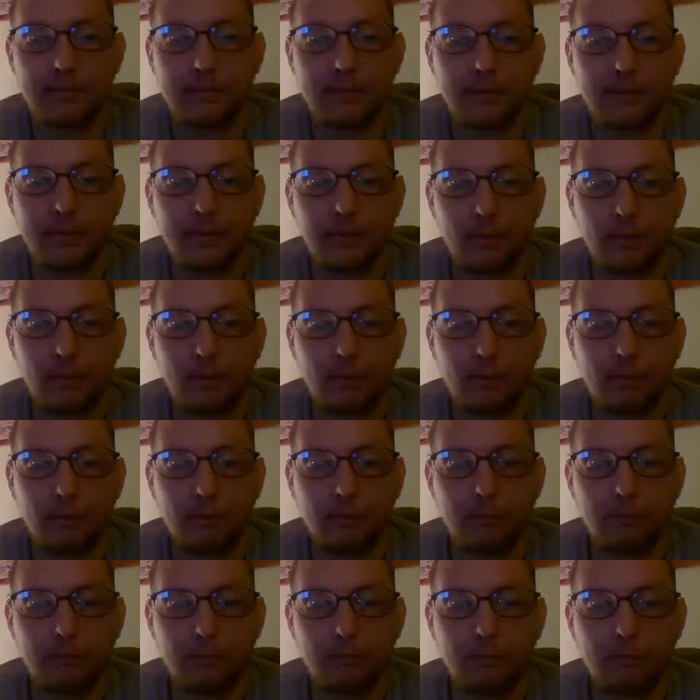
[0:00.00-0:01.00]
You know,
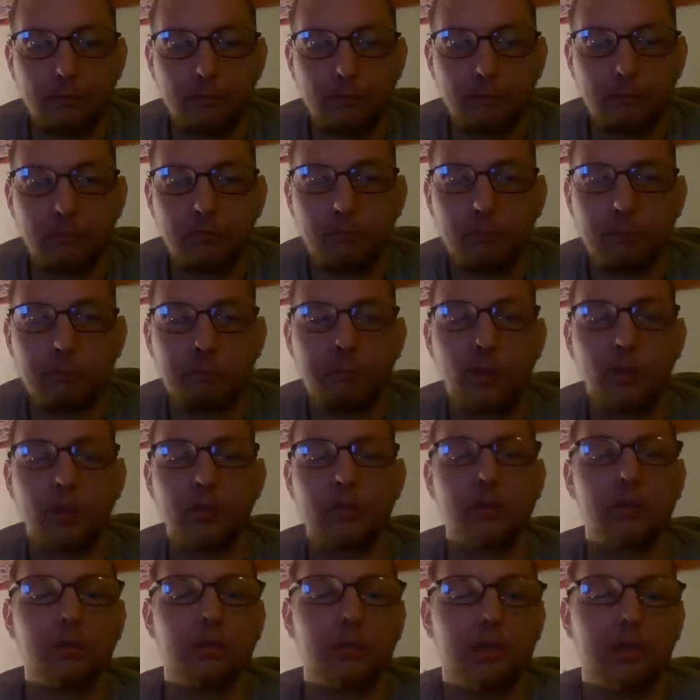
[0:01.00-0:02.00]

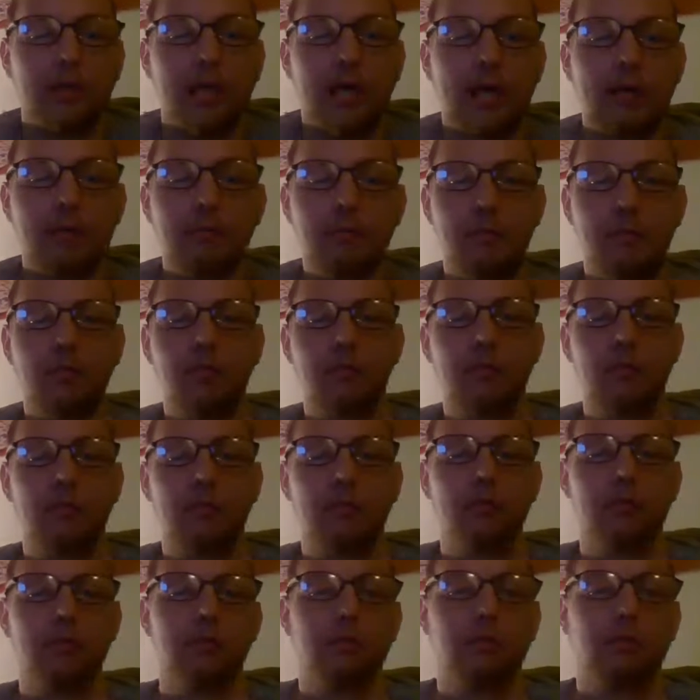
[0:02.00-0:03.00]
personally, I'm a